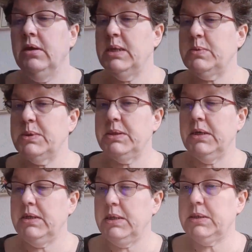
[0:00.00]
This was the
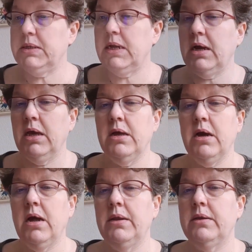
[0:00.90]
edition that I
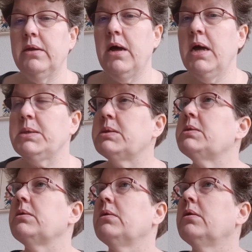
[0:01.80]
got
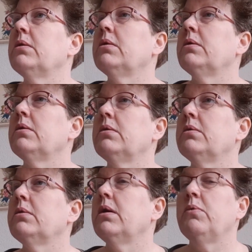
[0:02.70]
last.
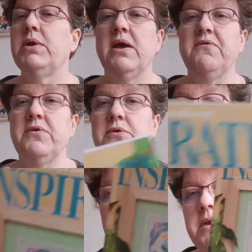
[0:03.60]
I would have to
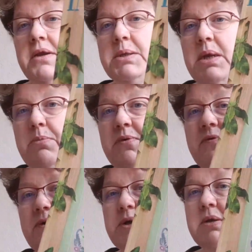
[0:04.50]
look for the December
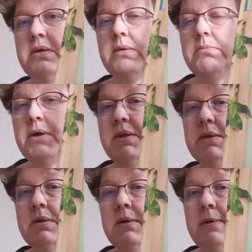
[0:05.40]
version, but
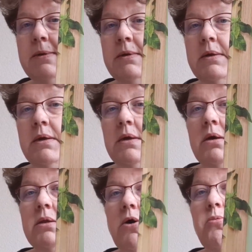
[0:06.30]

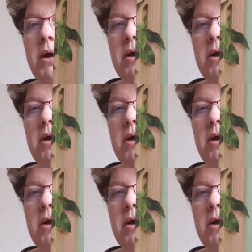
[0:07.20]
oh my